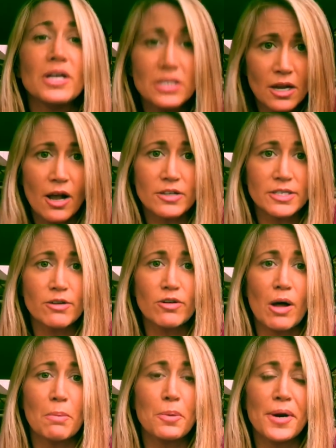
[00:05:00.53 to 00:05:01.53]
is also
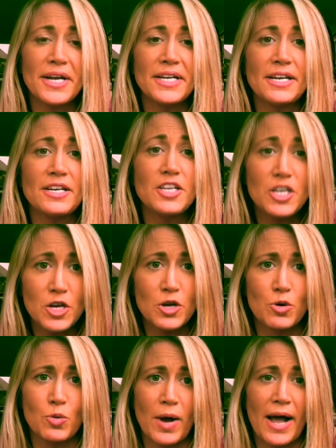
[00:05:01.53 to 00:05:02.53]
not branding
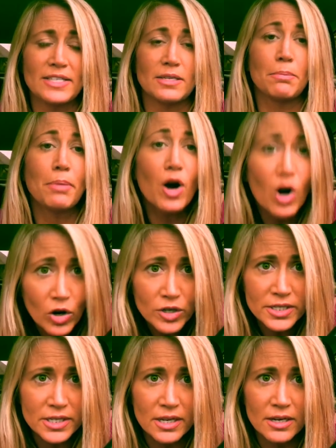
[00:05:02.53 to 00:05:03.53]
you as a
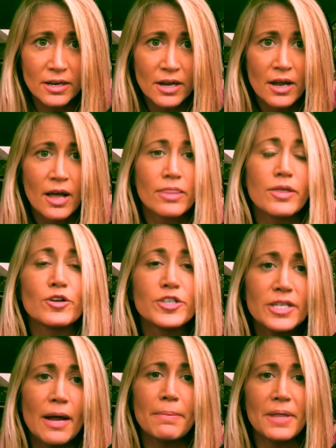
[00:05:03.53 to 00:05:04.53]
person, there's
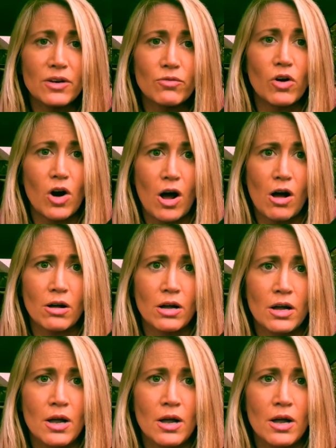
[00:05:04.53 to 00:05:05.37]
something wrong.